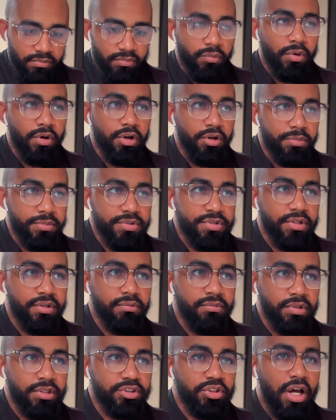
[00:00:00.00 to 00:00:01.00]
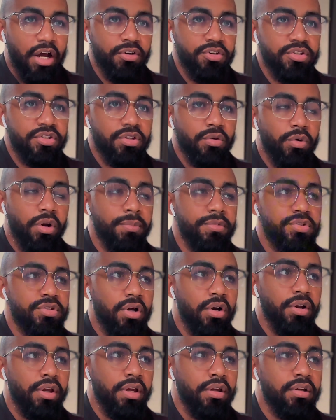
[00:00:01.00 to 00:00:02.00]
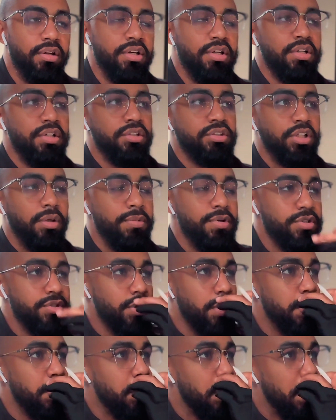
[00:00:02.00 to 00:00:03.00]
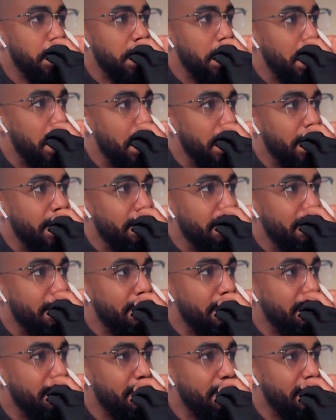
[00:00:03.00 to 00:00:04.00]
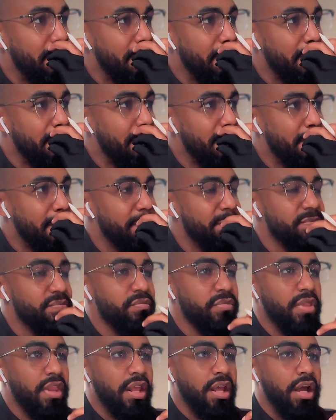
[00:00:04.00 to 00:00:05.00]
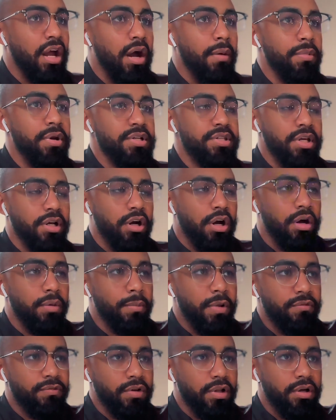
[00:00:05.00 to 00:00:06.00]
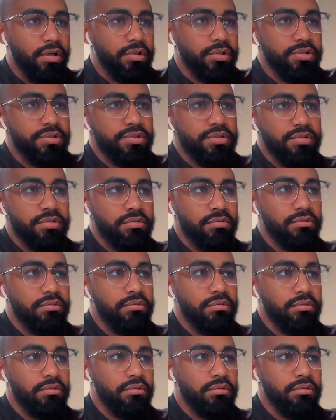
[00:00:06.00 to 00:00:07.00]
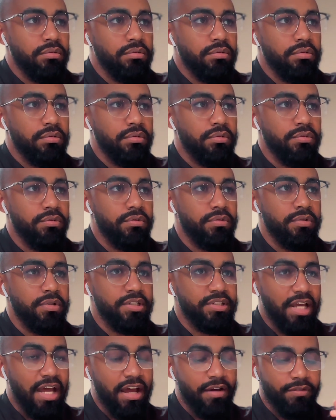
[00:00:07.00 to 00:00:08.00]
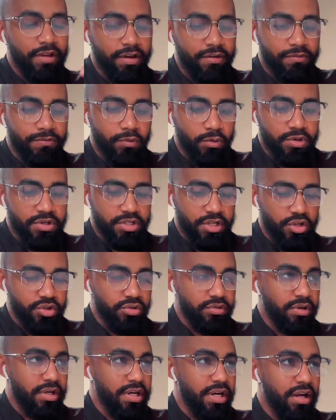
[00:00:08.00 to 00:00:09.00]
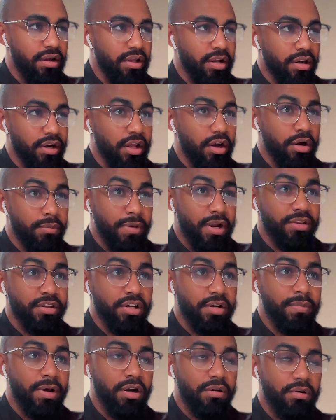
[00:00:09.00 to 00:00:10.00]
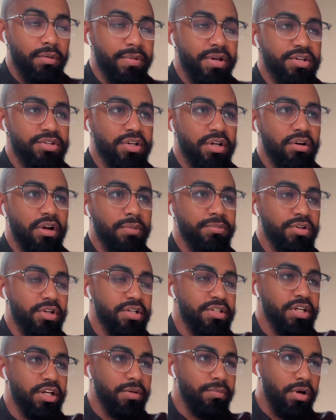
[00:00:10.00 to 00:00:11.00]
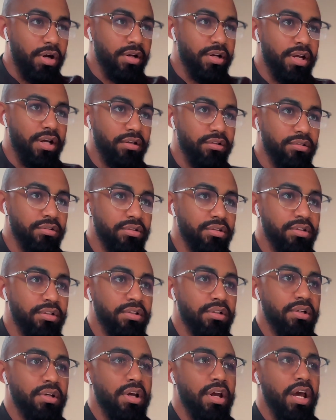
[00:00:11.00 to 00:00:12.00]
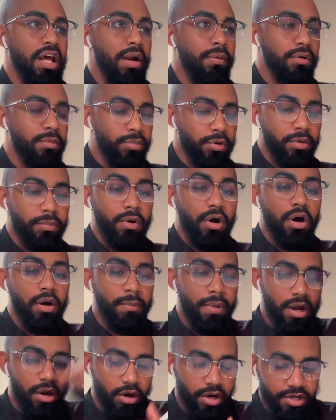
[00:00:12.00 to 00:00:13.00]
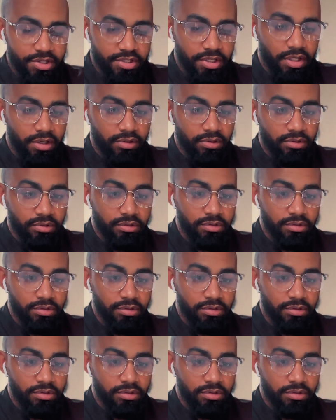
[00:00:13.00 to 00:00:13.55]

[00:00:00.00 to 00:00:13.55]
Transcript: 100%. So I'll just well, okay. So I'm gonna start doing. I'm gonna take all of my vlogs because I have like 4 scheduled right now that are about to come out on my main channel. I'm just gonna take them all down. I'm gonna put them on my art channel,